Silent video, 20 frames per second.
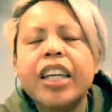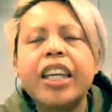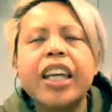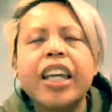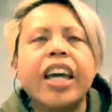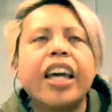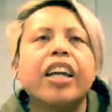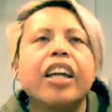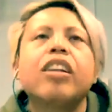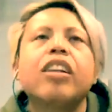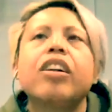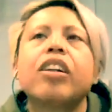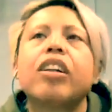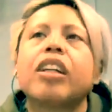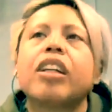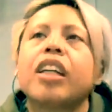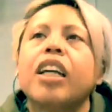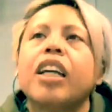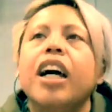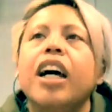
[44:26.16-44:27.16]
look,
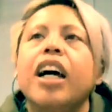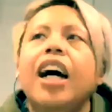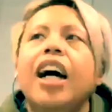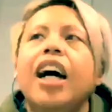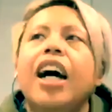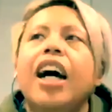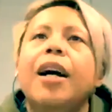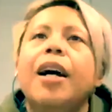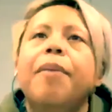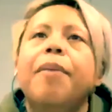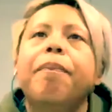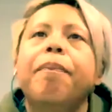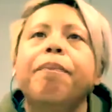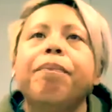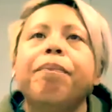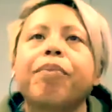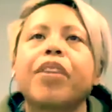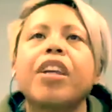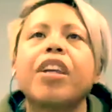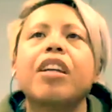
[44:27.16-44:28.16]

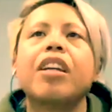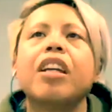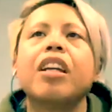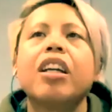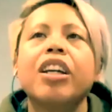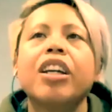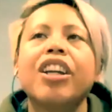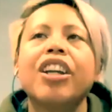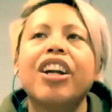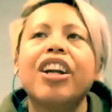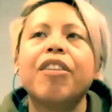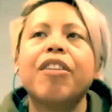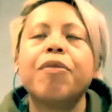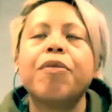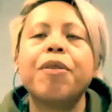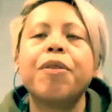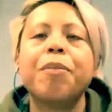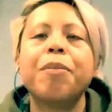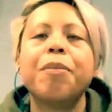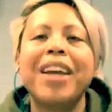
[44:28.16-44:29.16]
you know, for
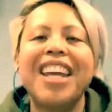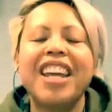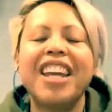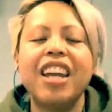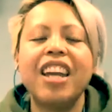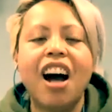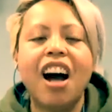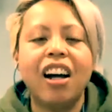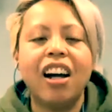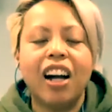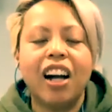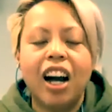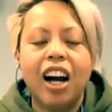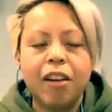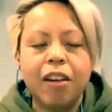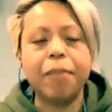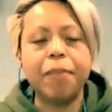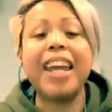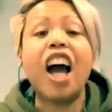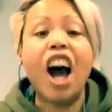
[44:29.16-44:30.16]
me,
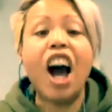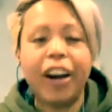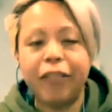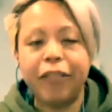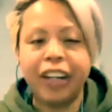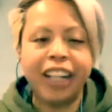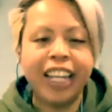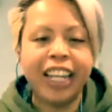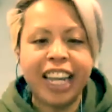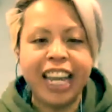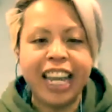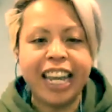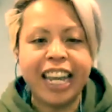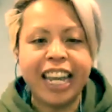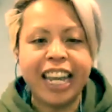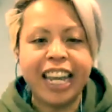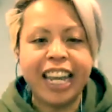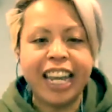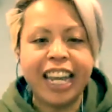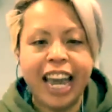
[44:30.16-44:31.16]
I really geek
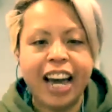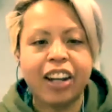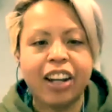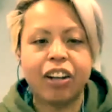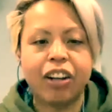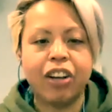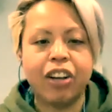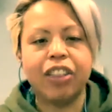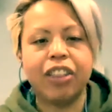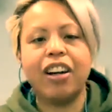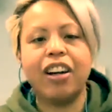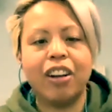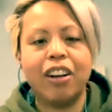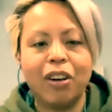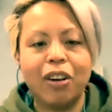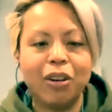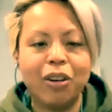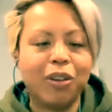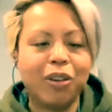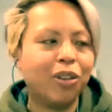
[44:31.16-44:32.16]
out on the
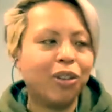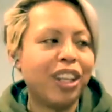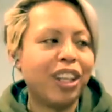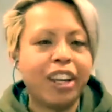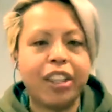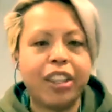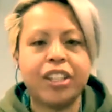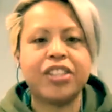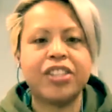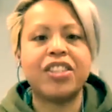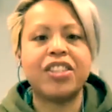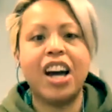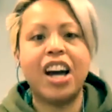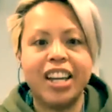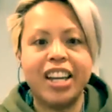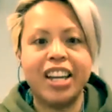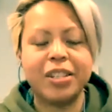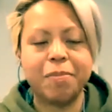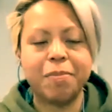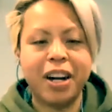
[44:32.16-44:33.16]
whole, you know, the
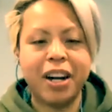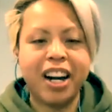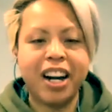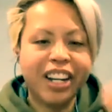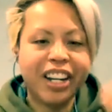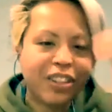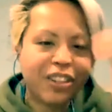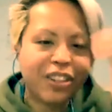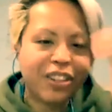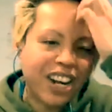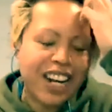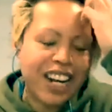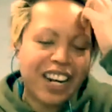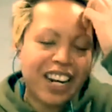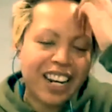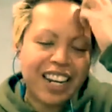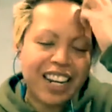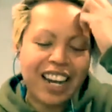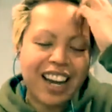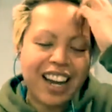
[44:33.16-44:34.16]
science behind
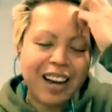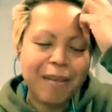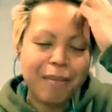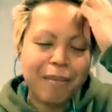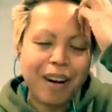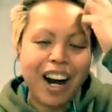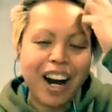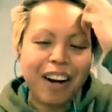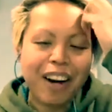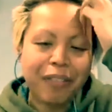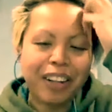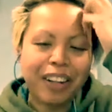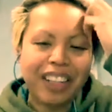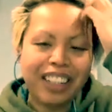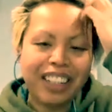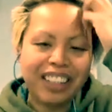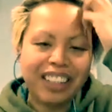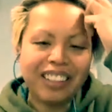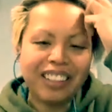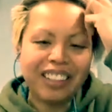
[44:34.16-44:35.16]
training. I
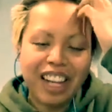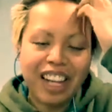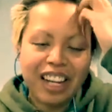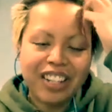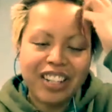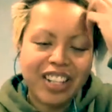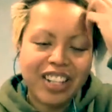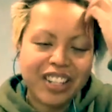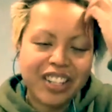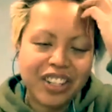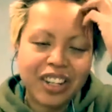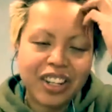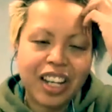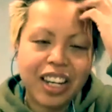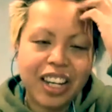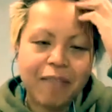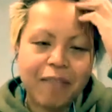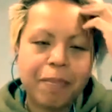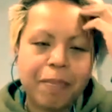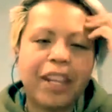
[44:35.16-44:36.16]
really, like I said to you, I
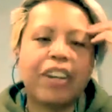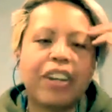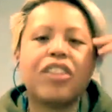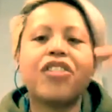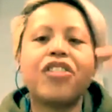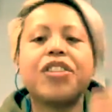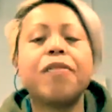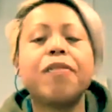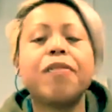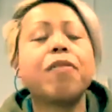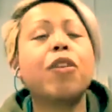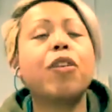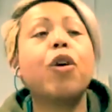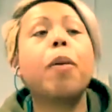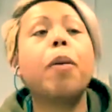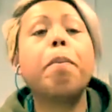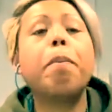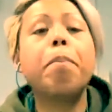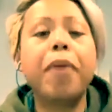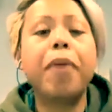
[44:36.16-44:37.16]
love being on the gym floor,
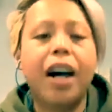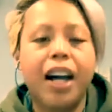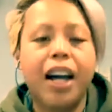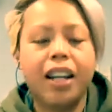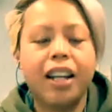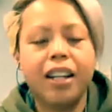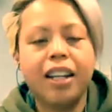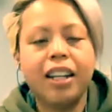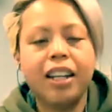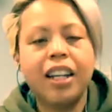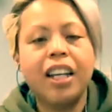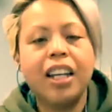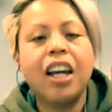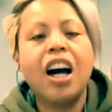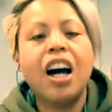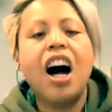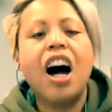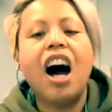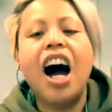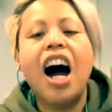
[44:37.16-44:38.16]
but
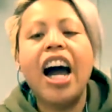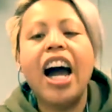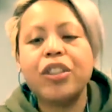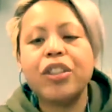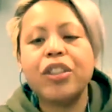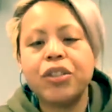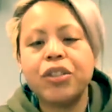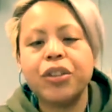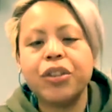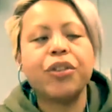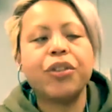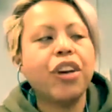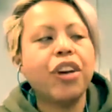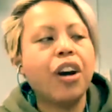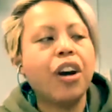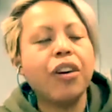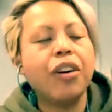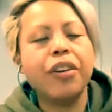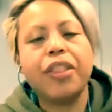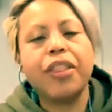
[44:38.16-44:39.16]
I do
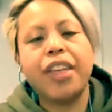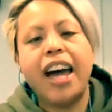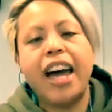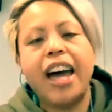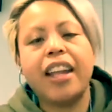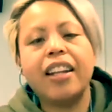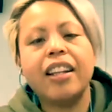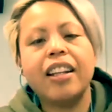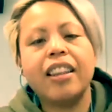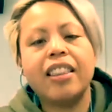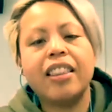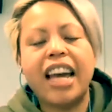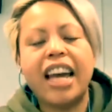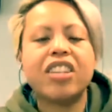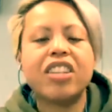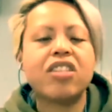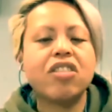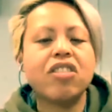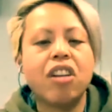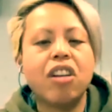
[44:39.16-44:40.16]
know that that's
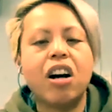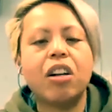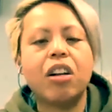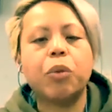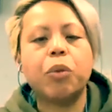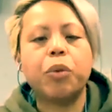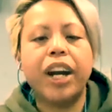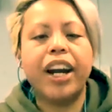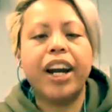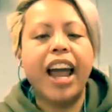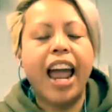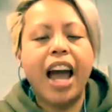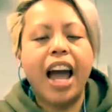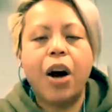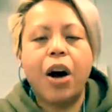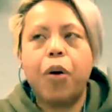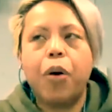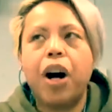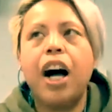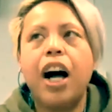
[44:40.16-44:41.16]
not where
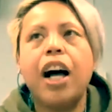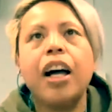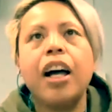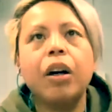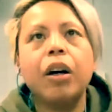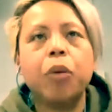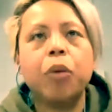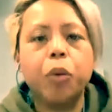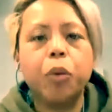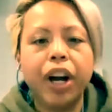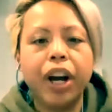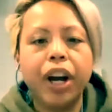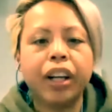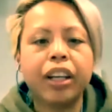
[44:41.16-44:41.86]
our work